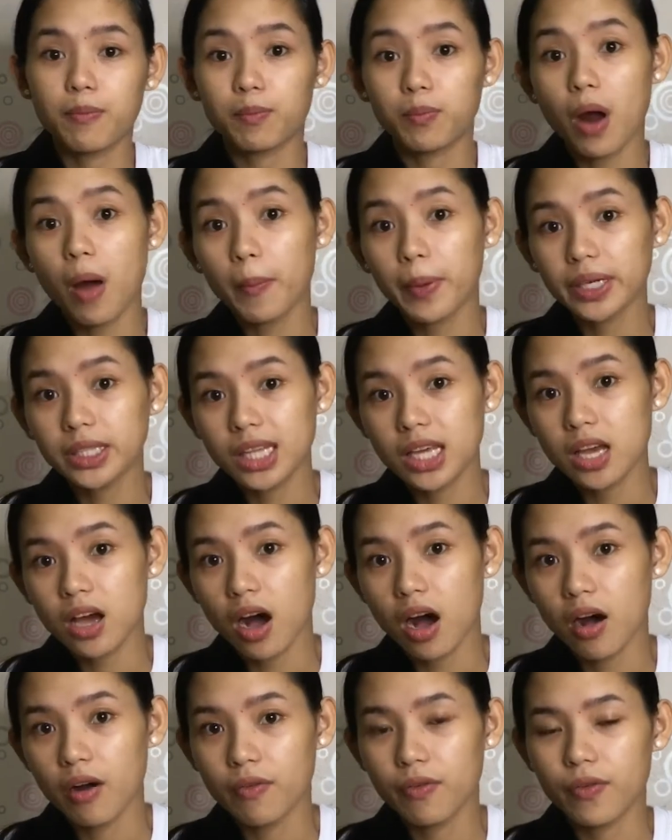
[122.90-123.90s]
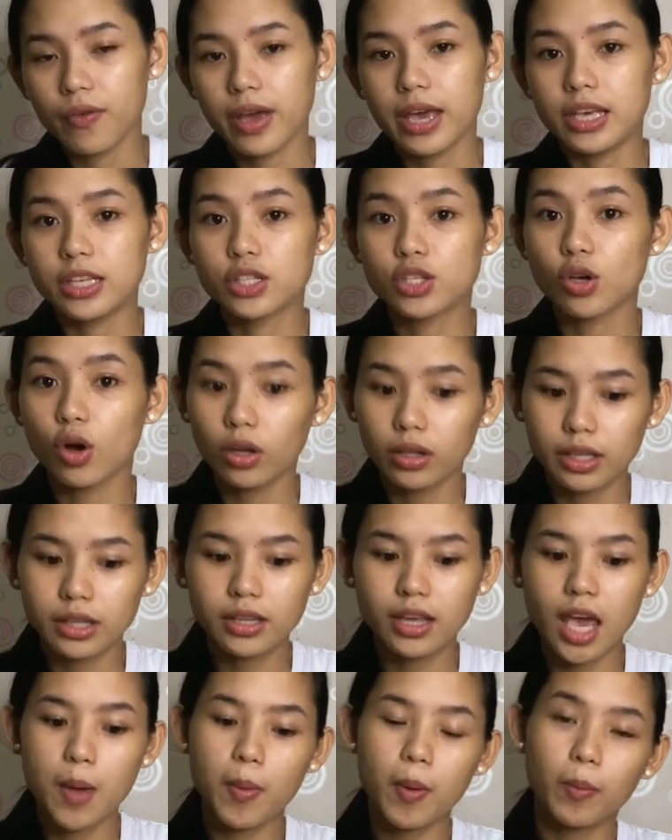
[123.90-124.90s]
property of a solid
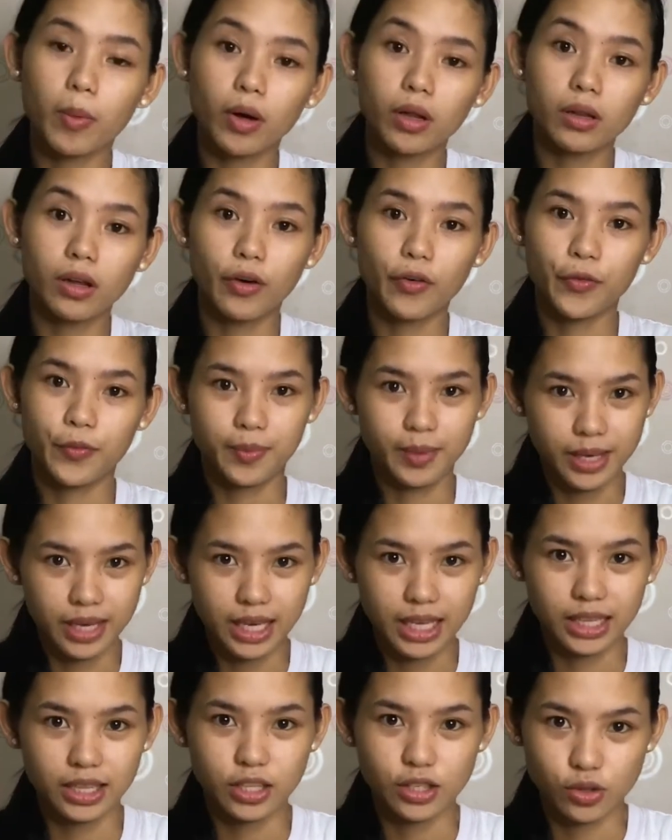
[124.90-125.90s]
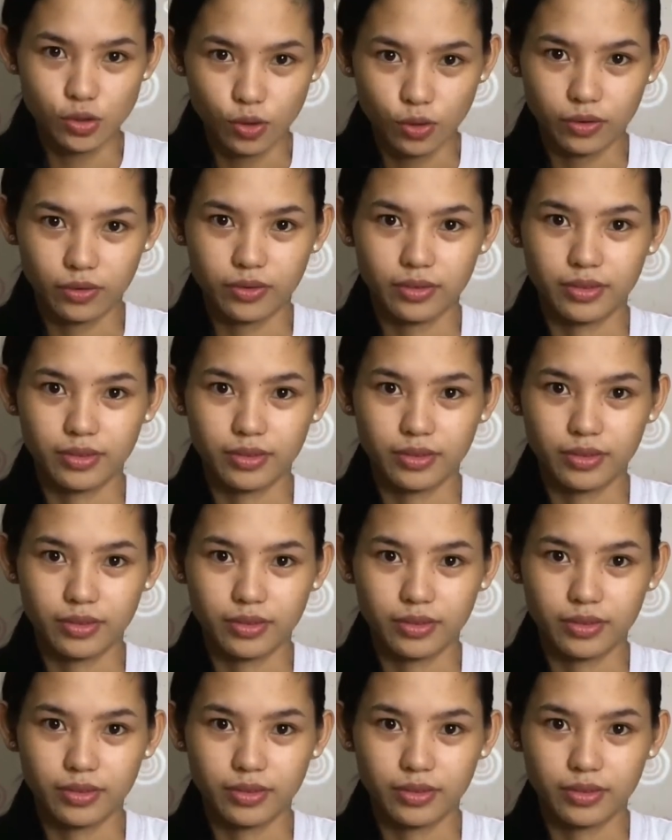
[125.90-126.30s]
capable of being dissolved.